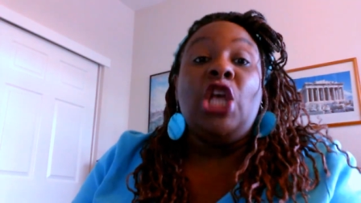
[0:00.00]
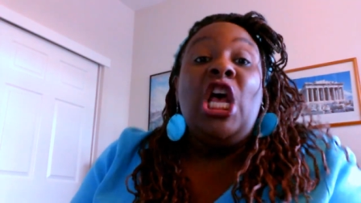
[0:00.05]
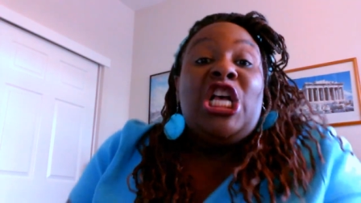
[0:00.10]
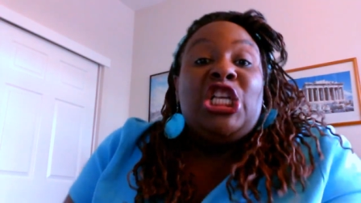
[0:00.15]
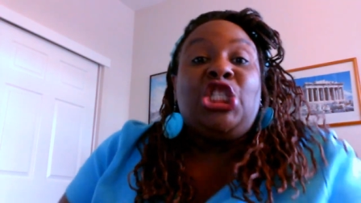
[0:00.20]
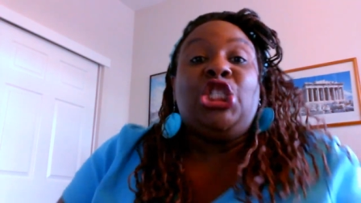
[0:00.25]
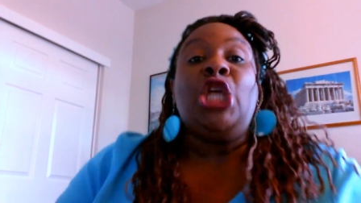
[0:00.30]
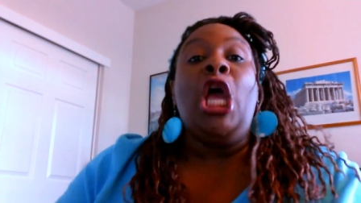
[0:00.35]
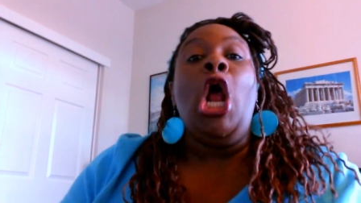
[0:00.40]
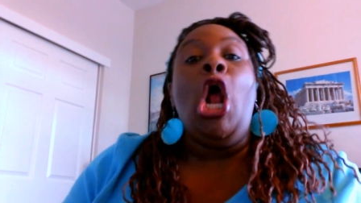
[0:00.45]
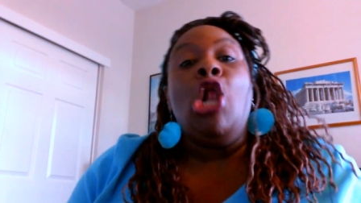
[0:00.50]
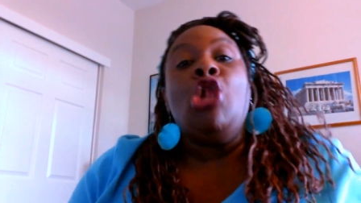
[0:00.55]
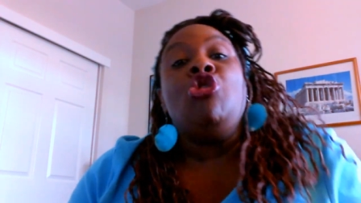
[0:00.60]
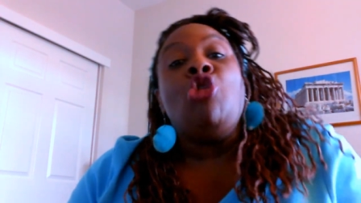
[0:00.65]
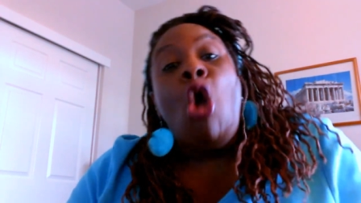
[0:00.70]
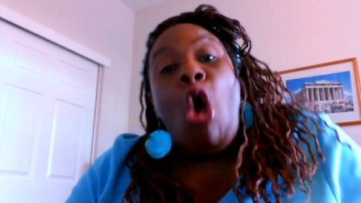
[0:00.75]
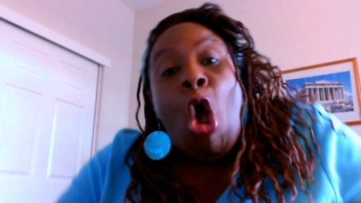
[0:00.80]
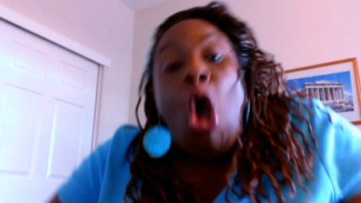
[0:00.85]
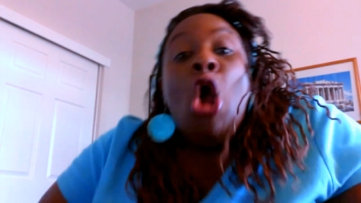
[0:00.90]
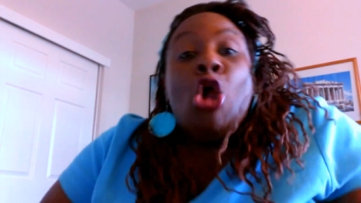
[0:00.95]
say
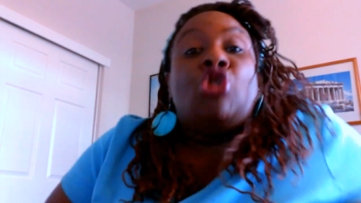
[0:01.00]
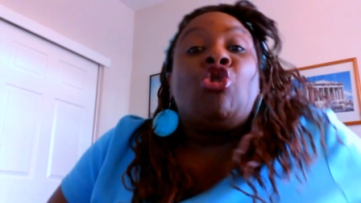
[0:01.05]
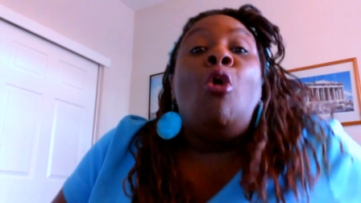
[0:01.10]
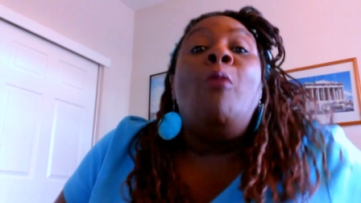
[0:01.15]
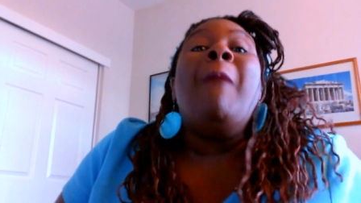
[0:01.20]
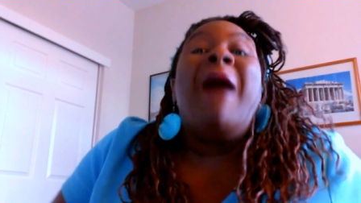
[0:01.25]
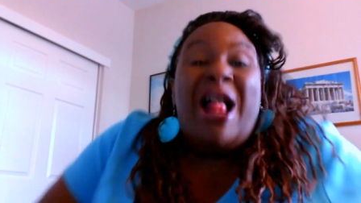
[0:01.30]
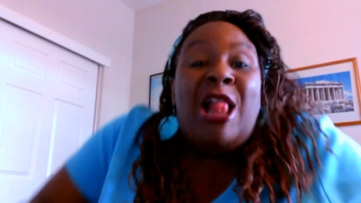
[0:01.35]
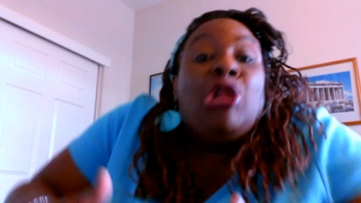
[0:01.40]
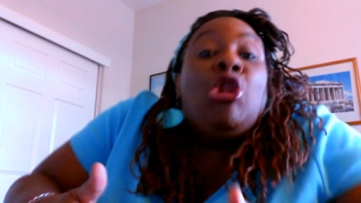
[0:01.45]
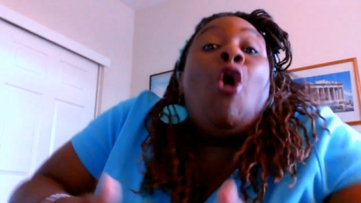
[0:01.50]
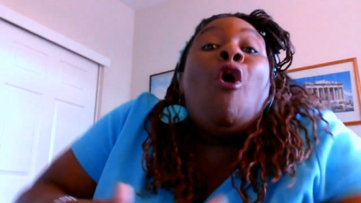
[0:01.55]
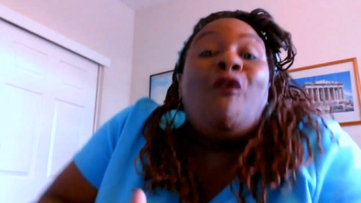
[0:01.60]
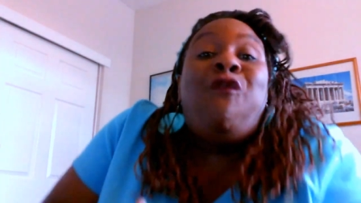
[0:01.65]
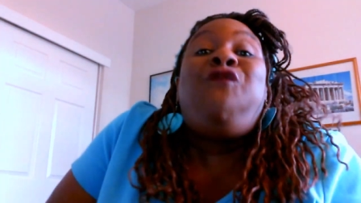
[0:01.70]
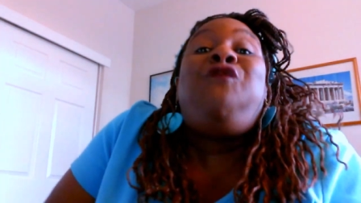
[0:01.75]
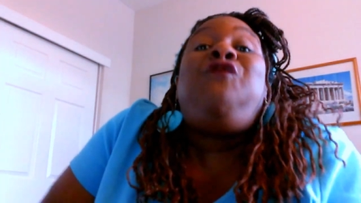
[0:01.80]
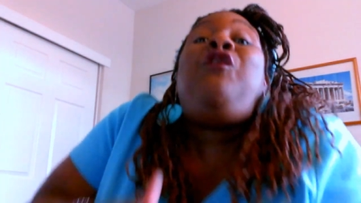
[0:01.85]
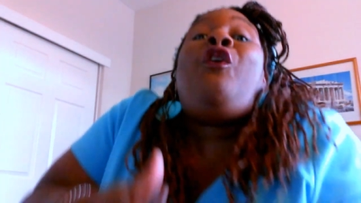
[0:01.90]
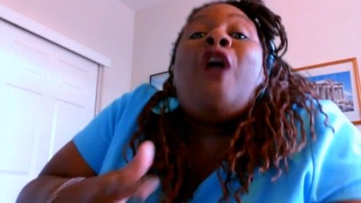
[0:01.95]
hello to my little
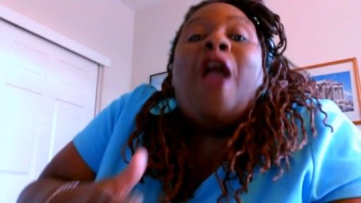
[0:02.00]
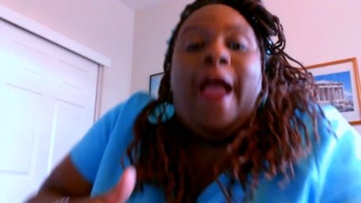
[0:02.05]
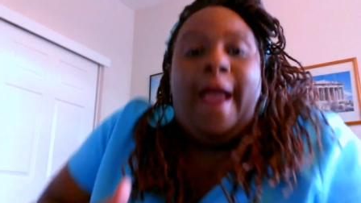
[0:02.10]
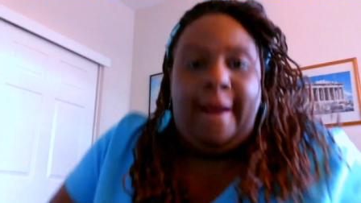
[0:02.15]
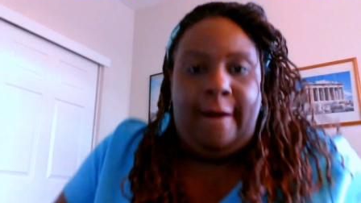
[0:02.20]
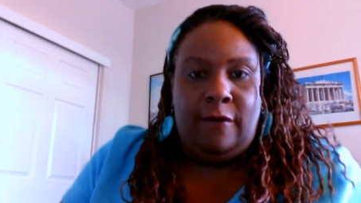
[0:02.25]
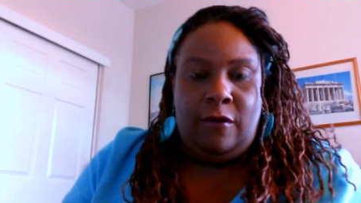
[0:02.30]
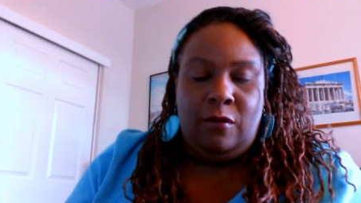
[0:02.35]
friend.